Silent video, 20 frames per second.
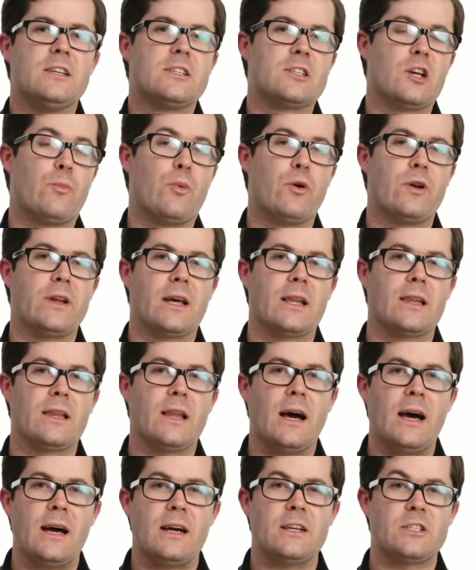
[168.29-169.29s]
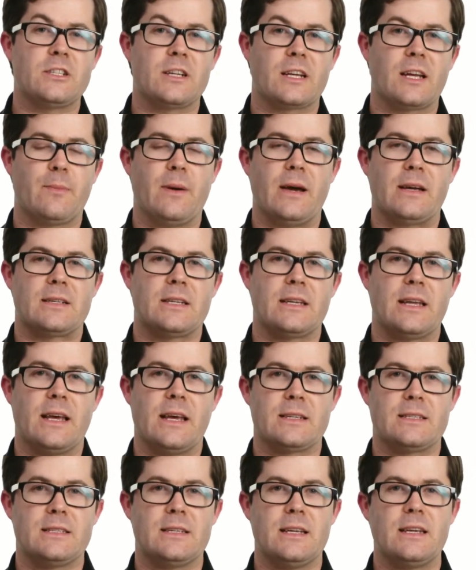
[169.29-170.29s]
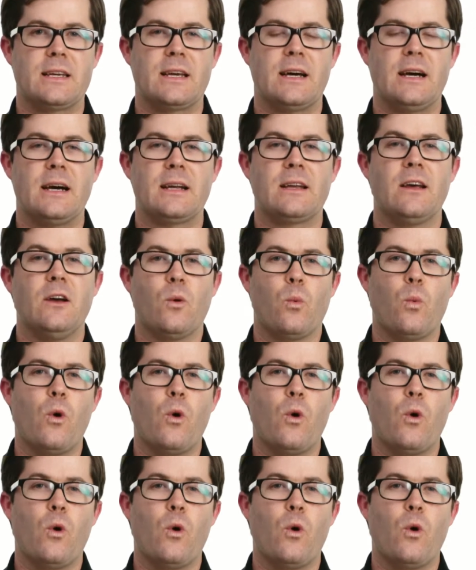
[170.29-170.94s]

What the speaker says: So putting a larger capacity SD card